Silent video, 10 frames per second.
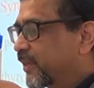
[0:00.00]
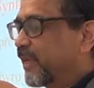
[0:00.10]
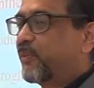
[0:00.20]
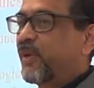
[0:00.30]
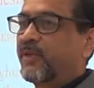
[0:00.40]

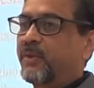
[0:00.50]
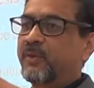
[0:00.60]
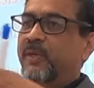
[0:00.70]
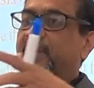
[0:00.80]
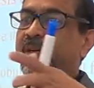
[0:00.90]
and follicles
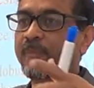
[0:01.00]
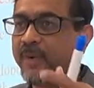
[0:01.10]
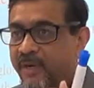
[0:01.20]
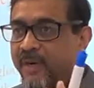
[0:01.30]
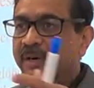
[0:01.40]
will get
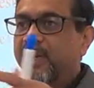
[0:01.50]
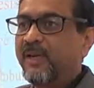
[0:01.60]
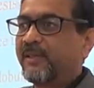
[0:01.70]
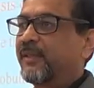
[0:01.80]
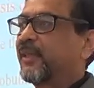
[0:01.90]
bigger.
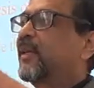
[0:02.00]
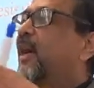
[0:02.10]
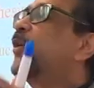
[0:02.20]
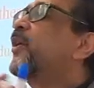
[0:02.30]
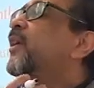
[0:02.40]
The
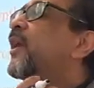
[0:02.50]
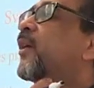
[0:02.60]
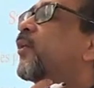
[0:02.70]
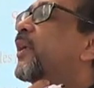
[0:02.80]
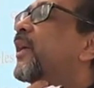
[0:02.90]
thyroid
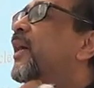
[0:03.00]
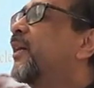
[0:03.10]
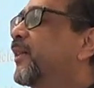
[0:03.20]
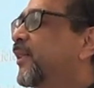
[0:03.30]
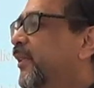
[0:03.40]
gland will
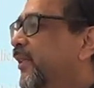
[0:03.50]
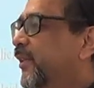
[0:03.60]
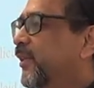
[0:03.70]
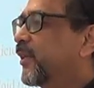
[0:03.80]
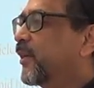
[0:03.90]
get
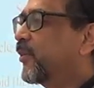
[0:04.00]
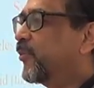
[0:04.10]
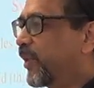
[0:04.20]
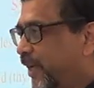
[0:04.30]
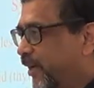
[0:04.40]

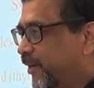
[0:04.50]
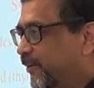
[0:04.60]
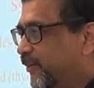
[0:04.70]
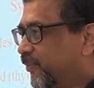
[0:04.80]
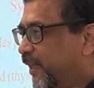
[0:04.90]
bigger.
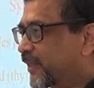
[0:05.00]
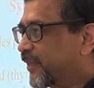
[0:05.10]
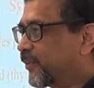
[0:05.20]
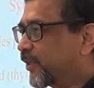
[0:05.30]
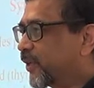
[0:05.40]
Make
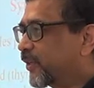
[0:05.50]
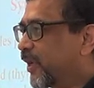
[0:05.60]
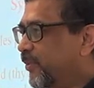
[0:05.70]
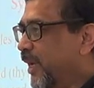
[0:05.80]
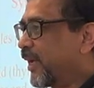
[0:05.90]
sense? Because
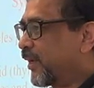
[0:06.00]
of